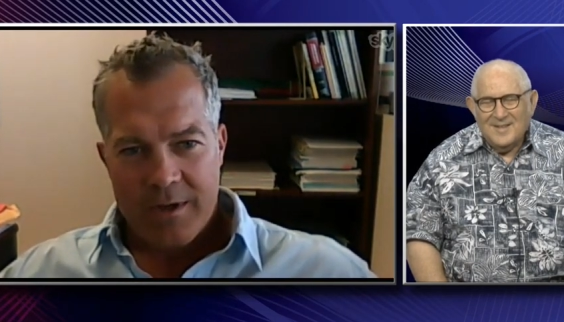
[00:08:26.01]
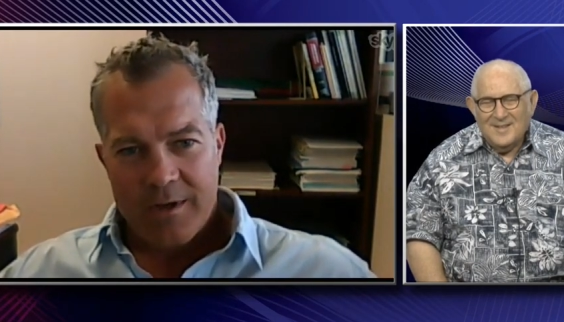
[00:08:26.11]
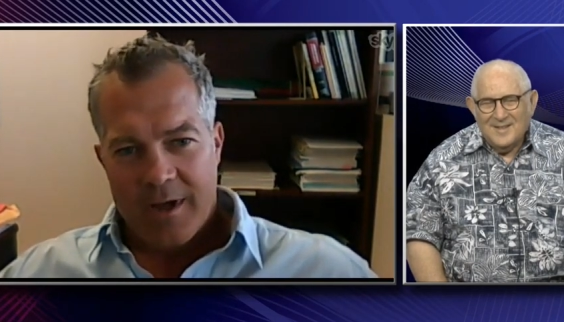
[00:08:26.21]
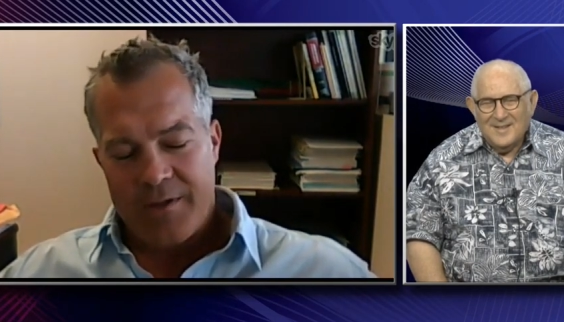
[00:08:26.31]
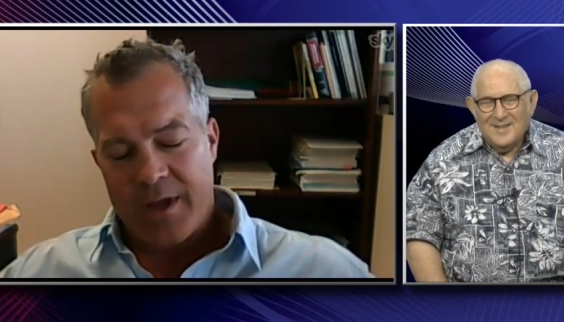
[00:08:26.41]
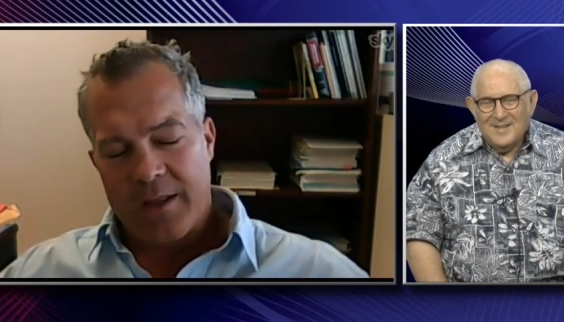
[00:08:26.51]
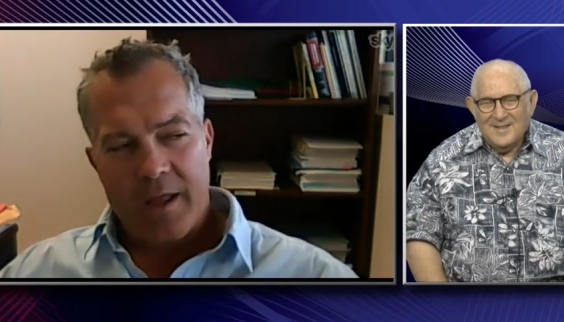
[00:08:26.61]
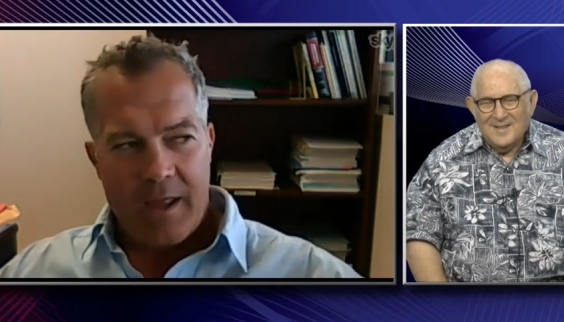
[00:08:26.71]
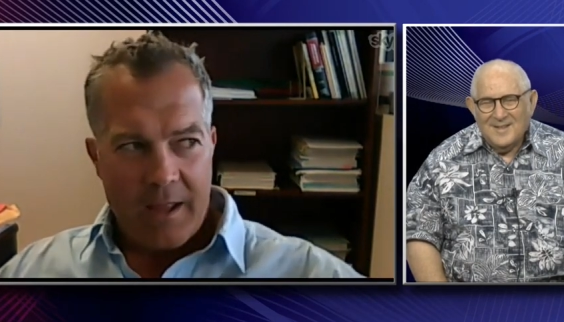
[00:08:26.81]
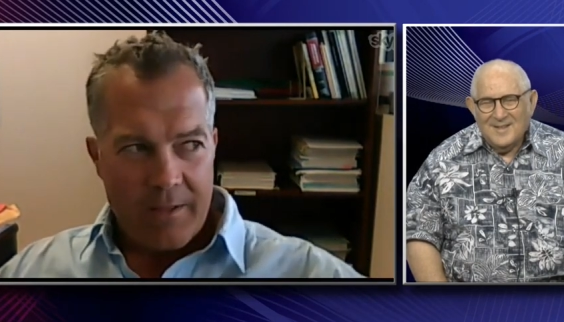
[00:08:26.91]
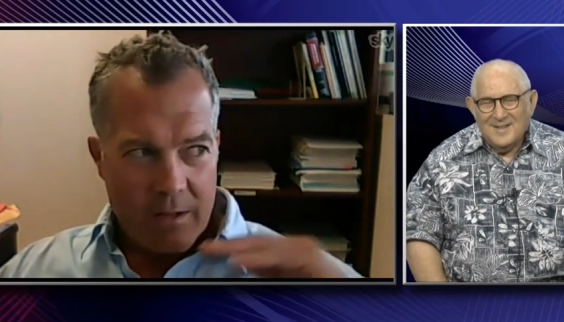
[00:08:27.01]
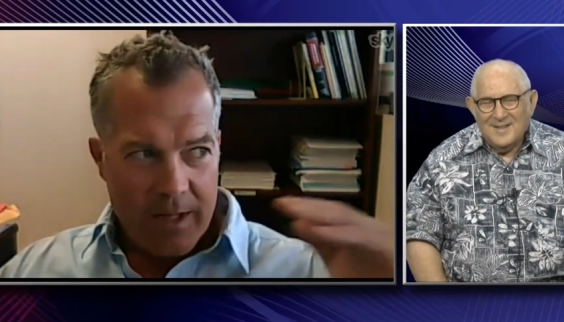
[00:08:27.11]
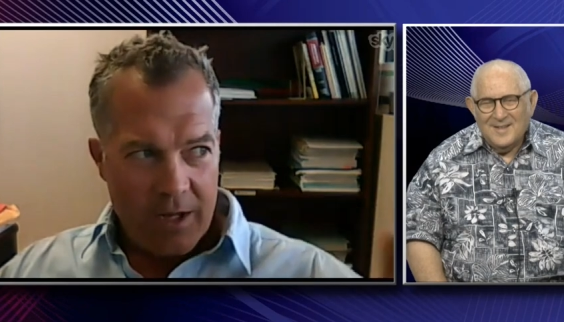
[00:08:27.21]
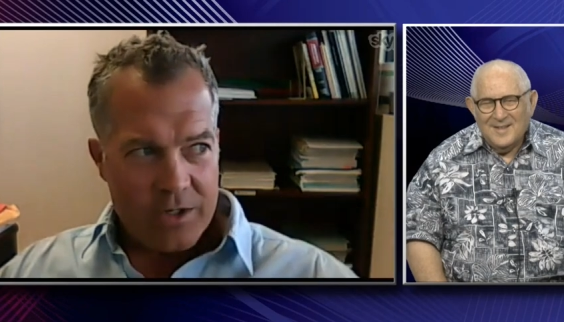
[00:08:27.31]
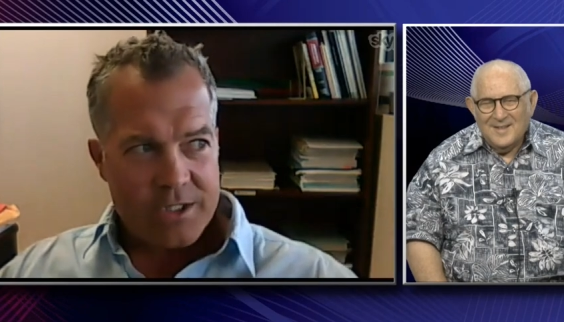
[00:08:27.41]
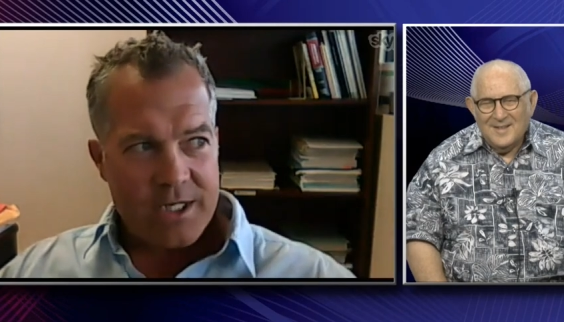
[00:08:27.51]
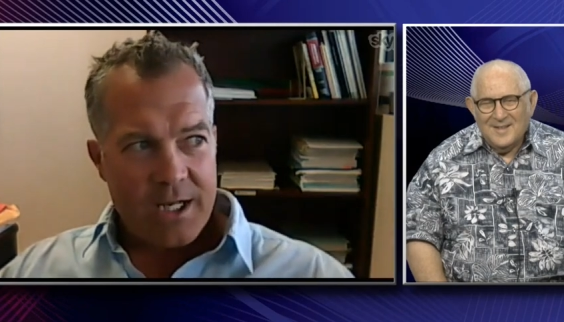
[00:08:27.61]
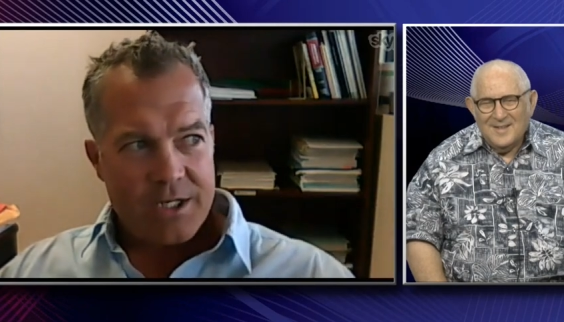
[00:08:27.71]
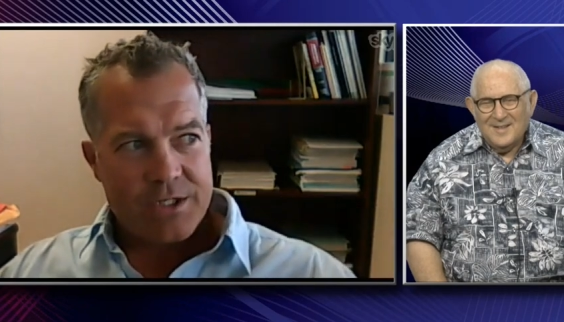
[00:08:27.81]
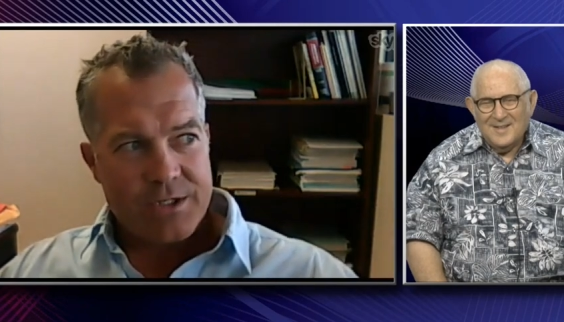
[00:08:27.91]
Speaker 1: I think in the in the later
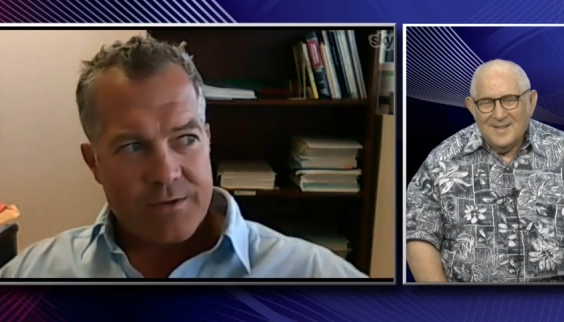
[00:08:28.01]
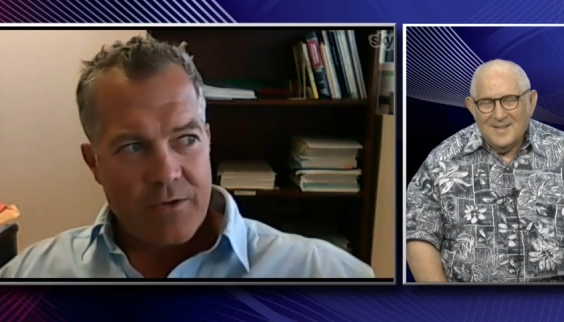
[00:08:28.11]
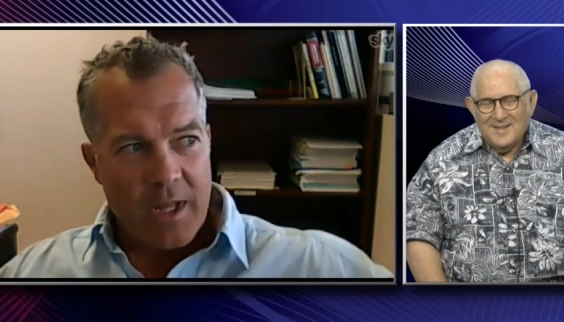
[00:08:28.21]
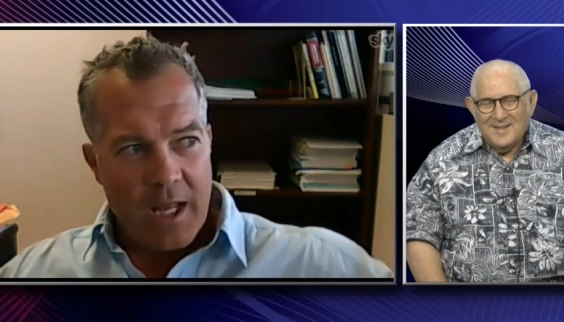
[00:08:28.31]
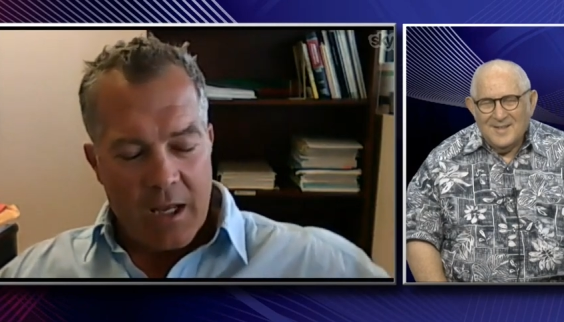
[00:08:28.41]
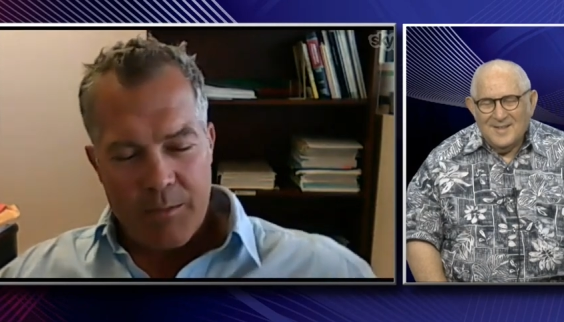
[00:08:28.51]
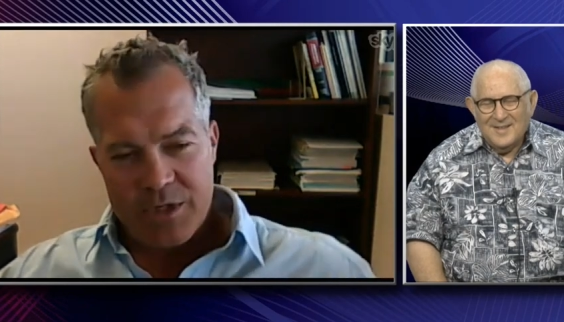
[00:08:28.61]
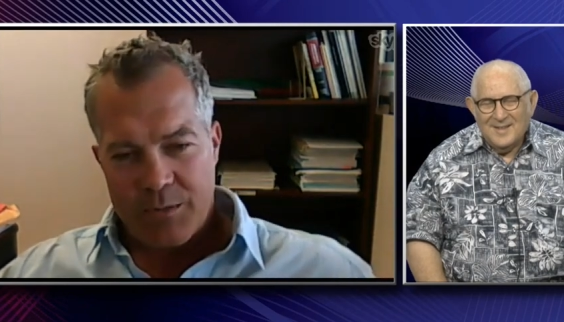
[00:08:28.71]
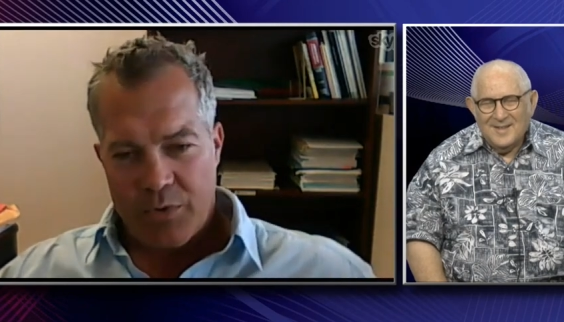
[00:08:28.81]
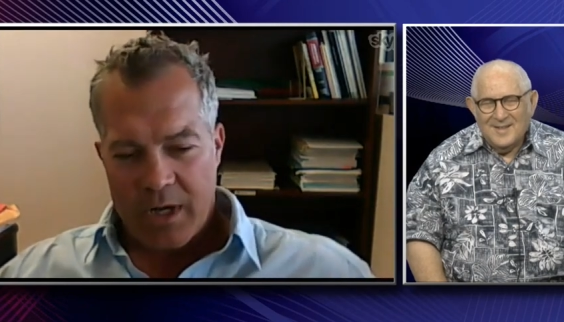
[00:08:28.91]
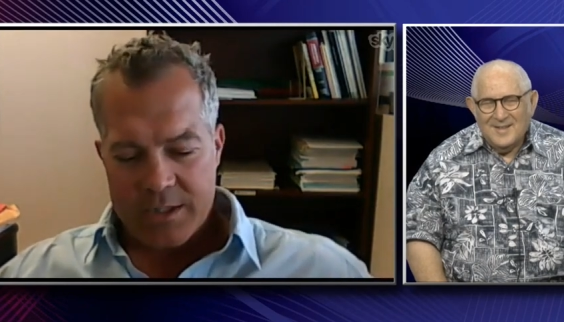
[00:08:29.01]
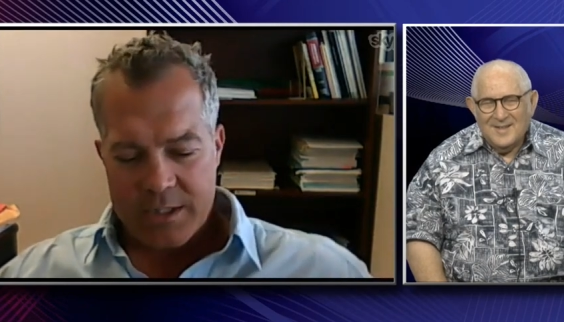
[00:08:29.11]
stages of the Land Commission process,